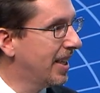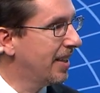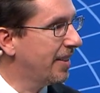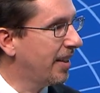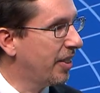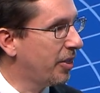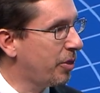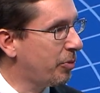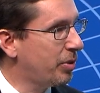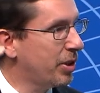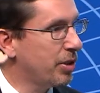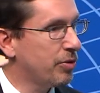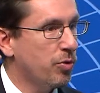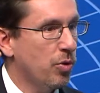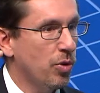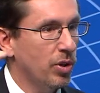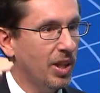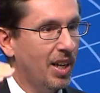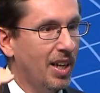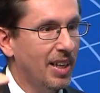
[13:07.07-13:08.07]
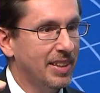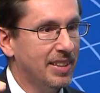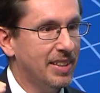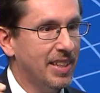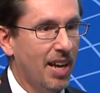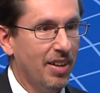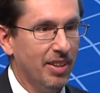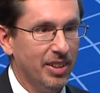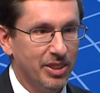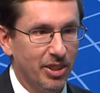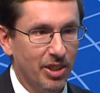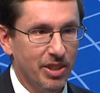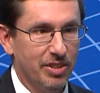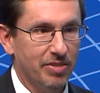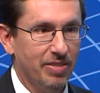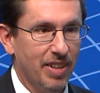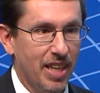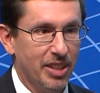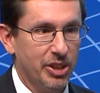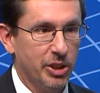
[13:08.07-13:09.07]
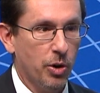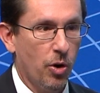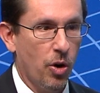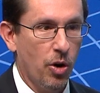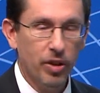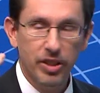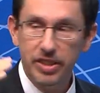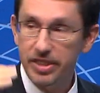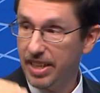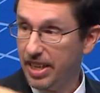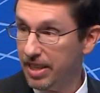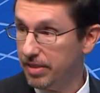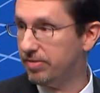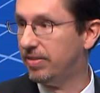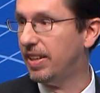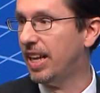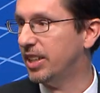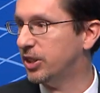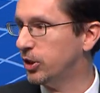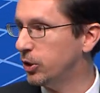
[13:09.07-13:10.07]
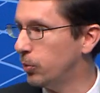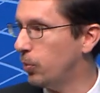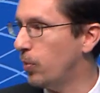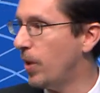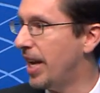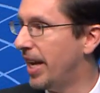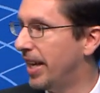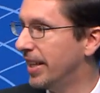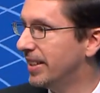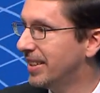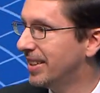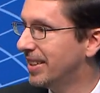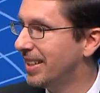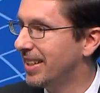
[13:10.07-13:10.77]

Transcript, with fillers: Then three or four lines down, it starts flashing orange, and then it flashes red.